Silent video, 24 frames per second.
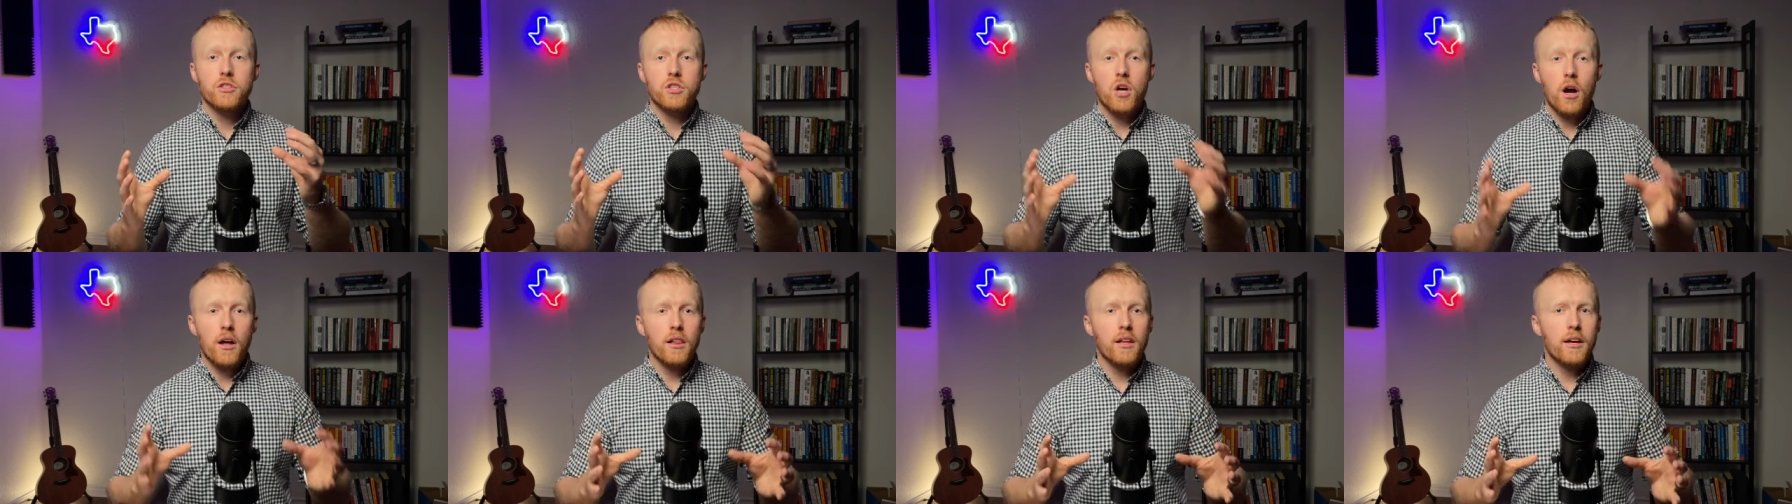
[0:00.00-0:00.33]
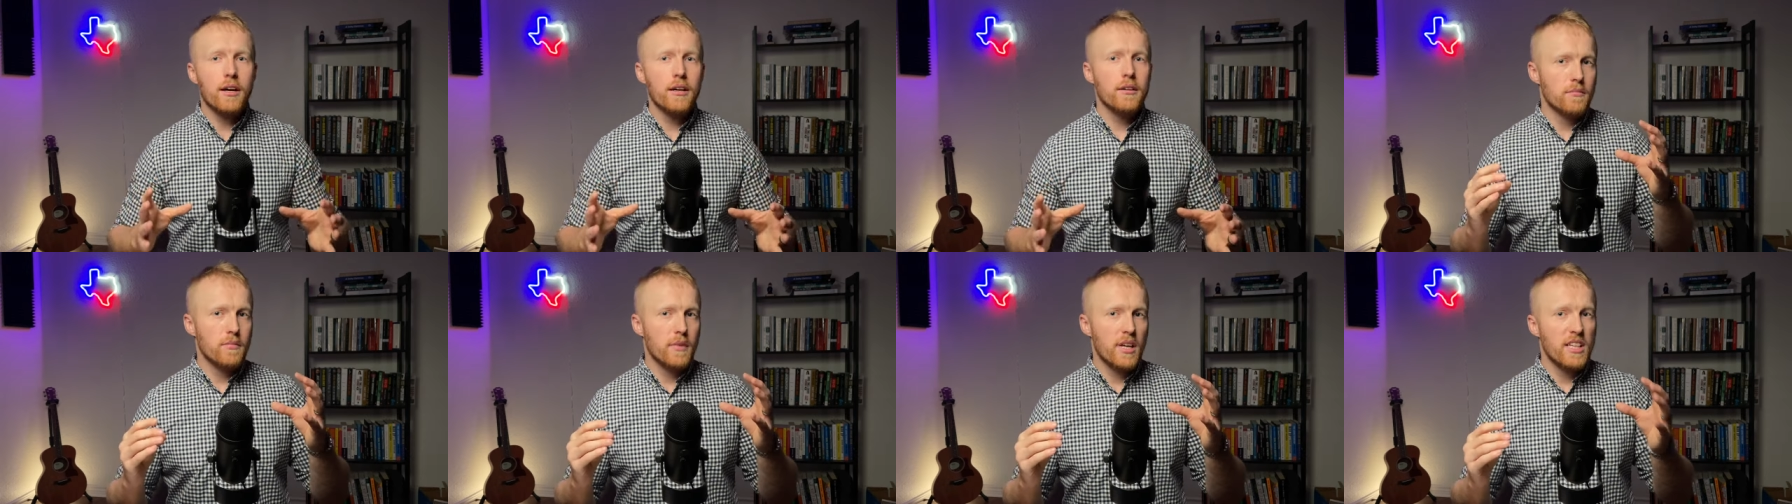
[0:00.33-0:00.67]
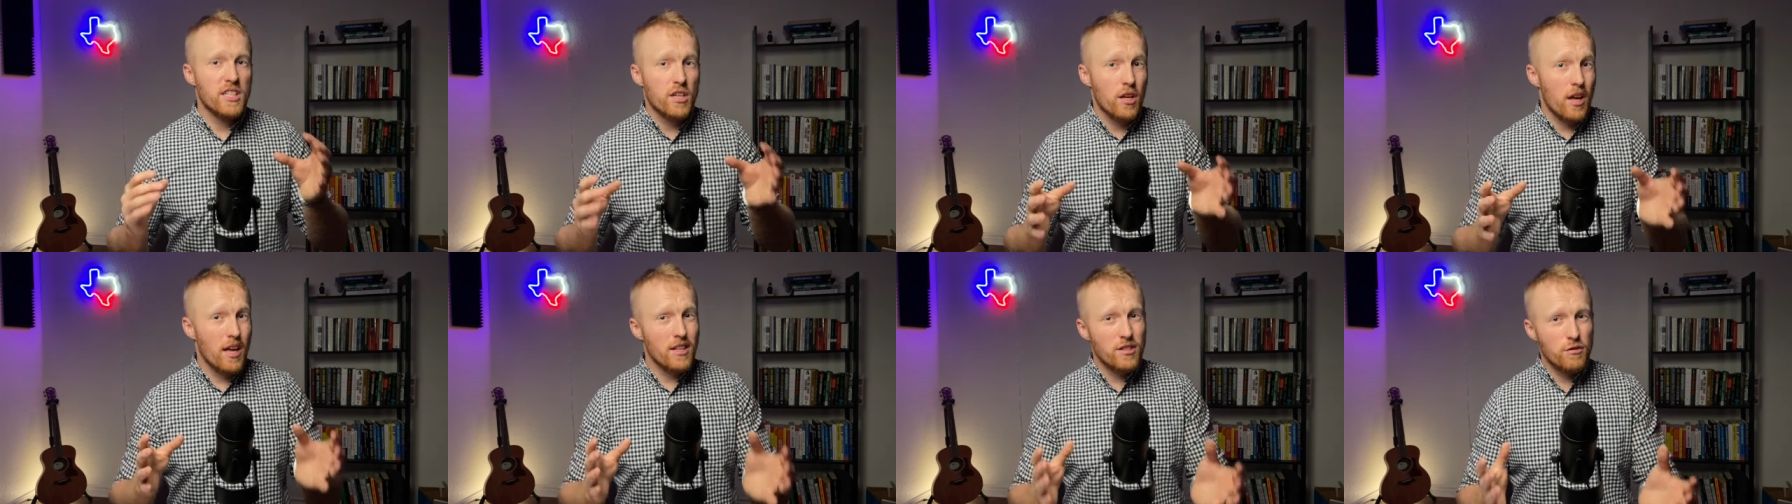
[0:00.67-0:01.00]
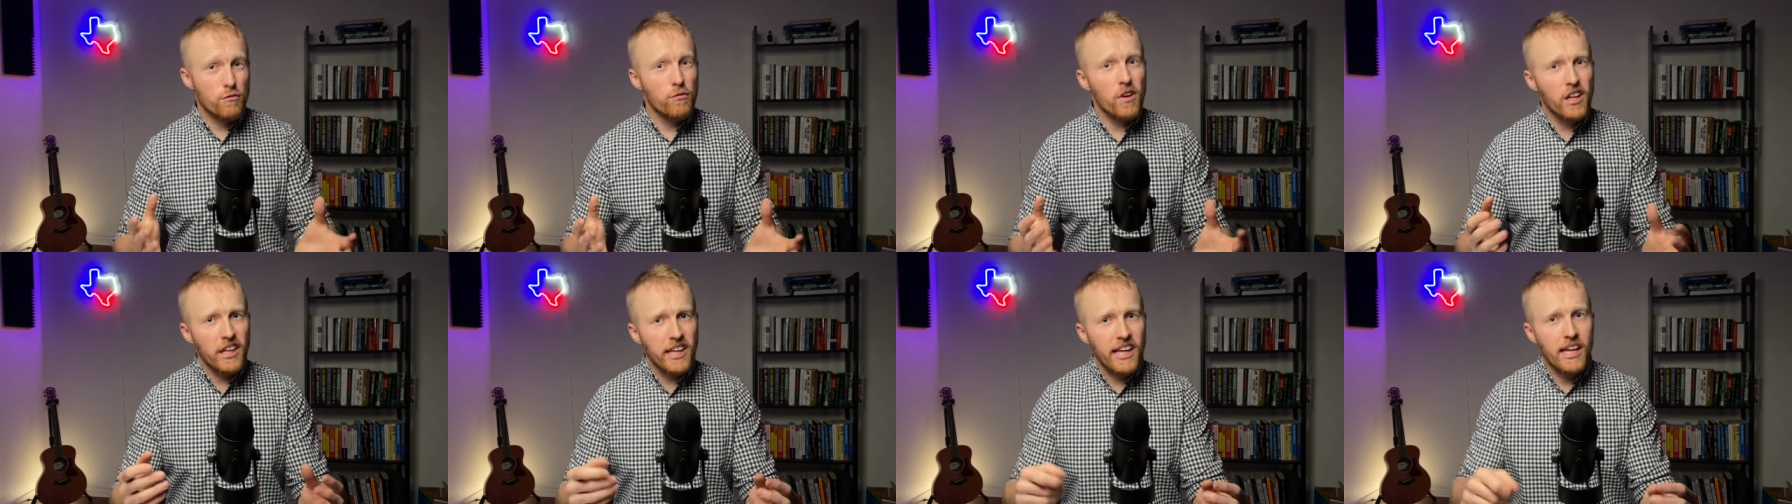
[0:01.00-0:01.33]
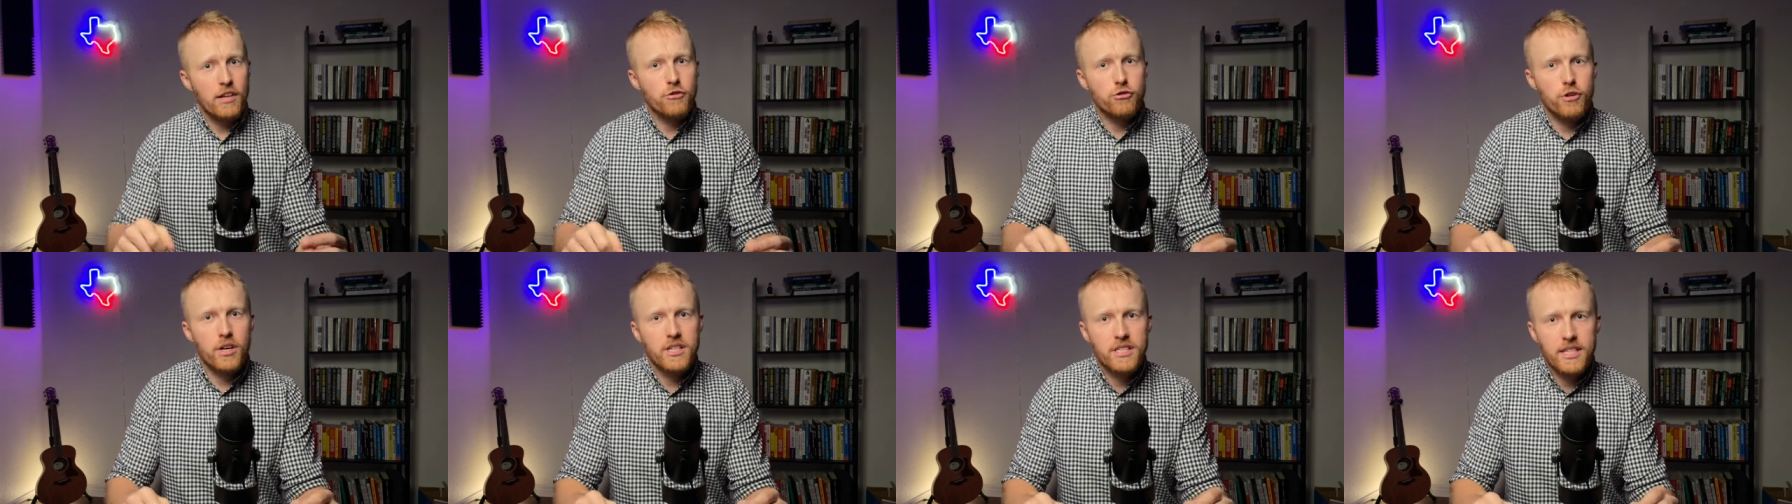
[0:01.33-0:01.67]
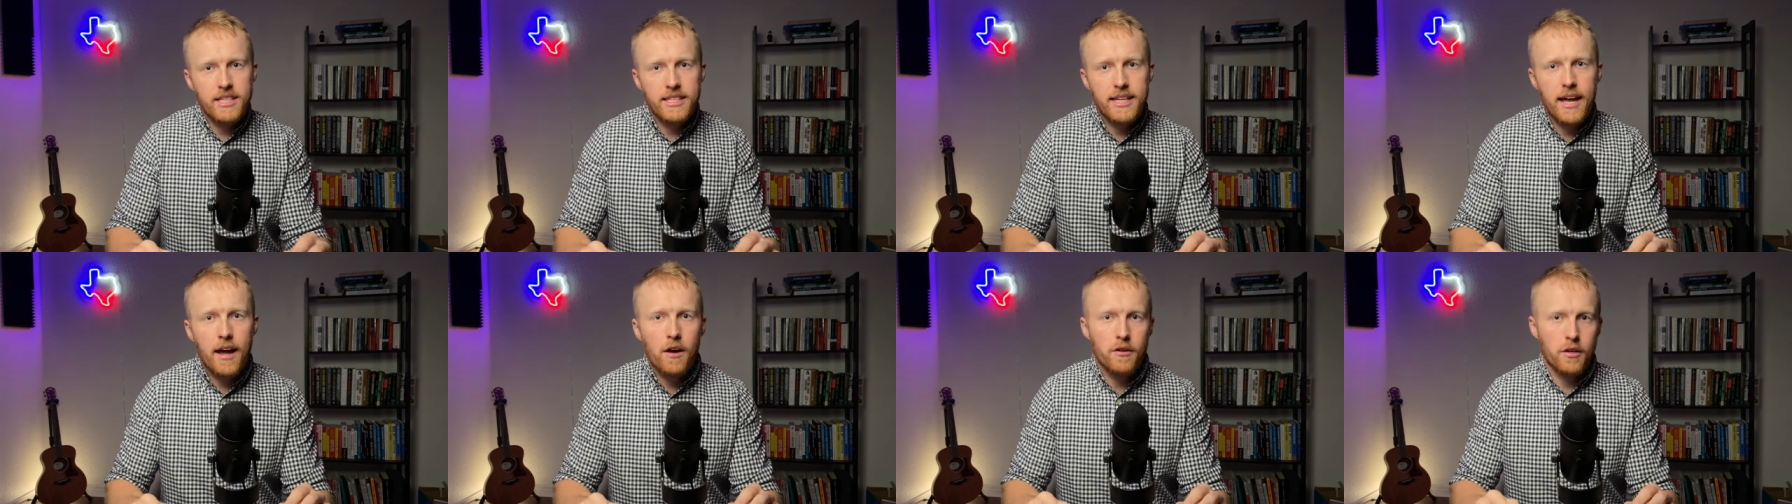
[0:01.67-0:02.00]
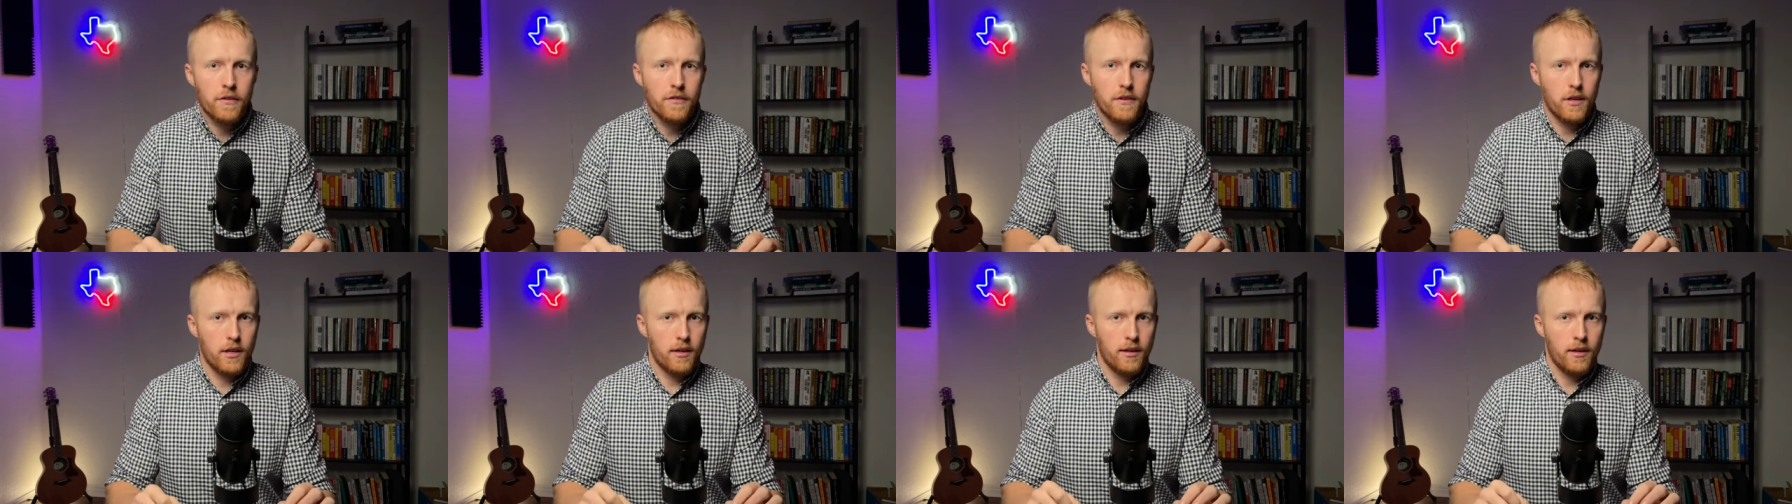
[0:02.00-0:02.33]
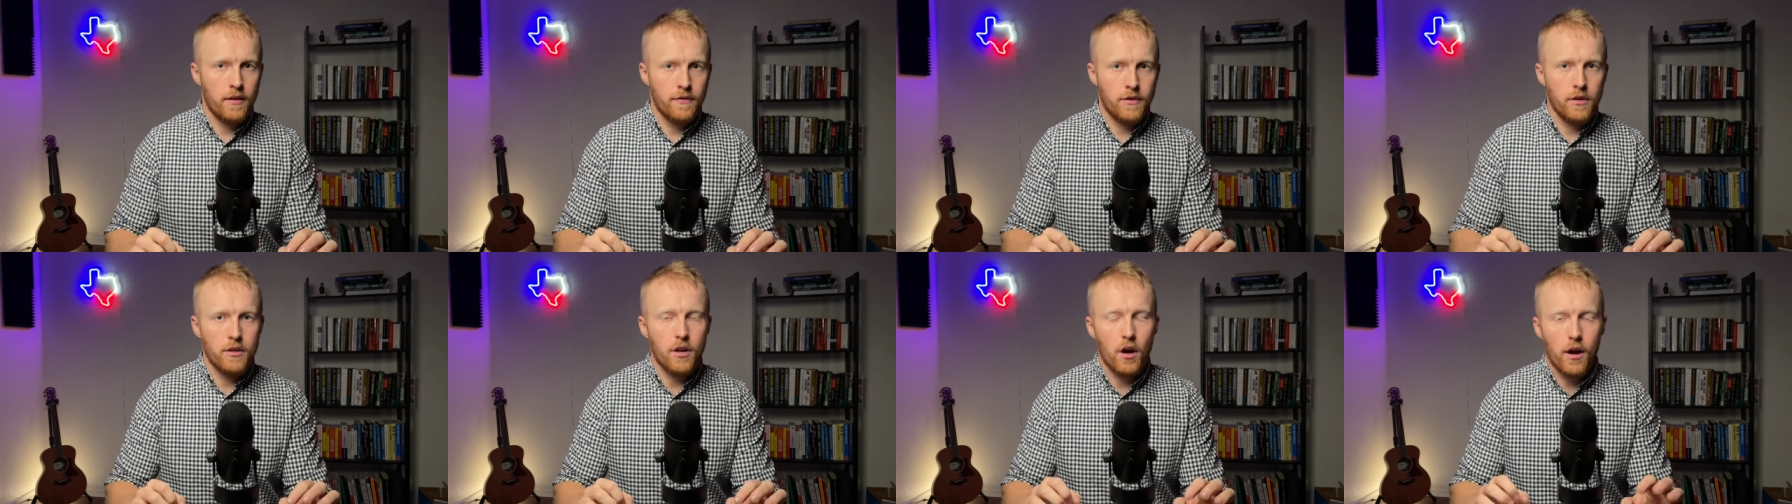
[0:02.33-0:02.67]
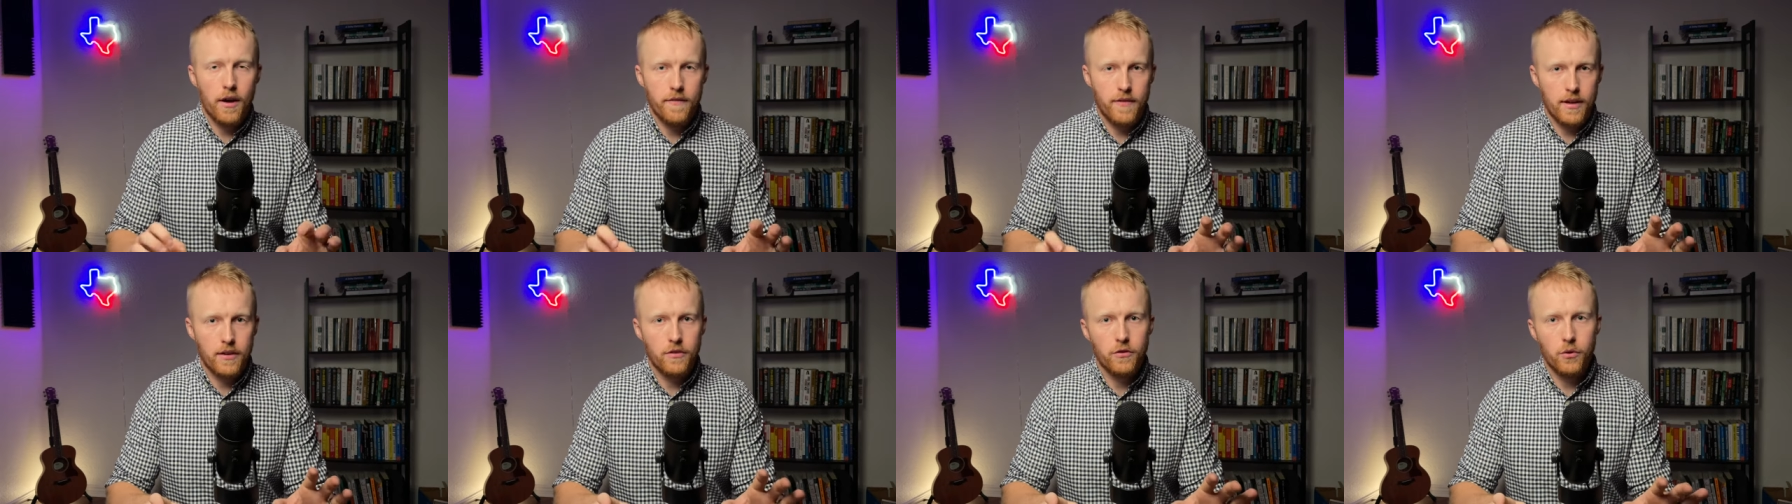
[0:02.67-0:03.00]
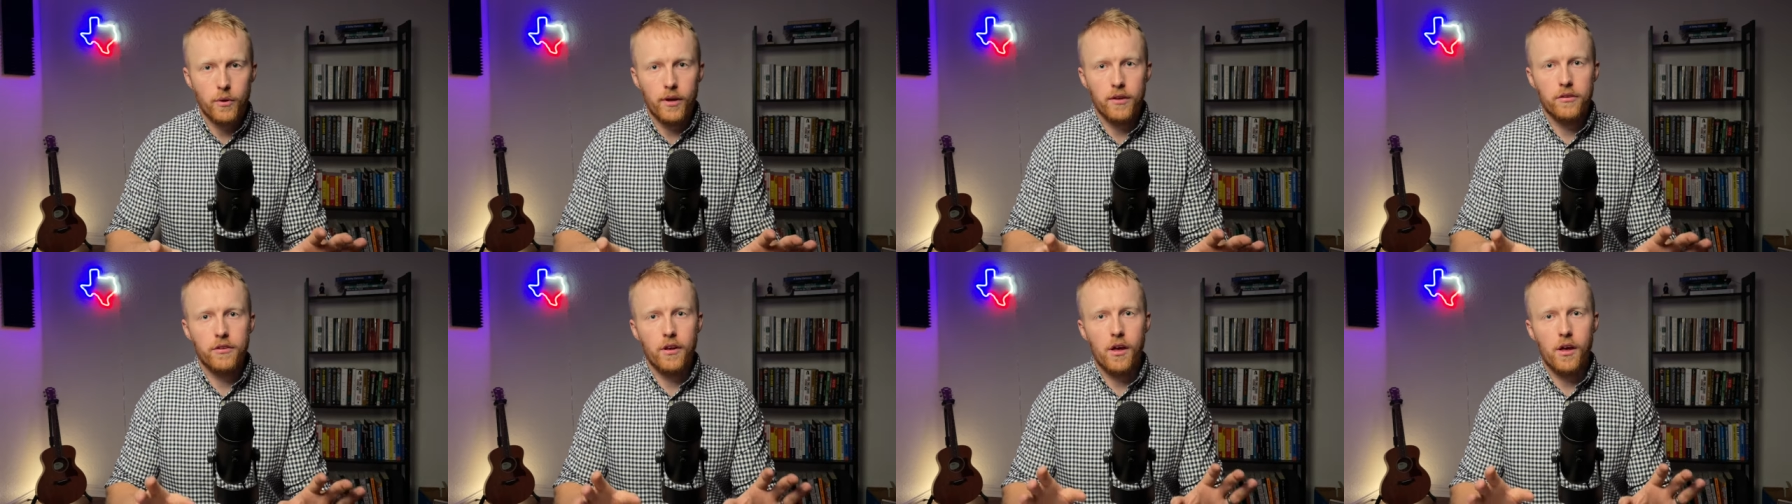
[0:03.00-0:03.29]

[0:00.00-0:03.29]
Tyler, it's a, it's a really interesting town if you, if you dive into it.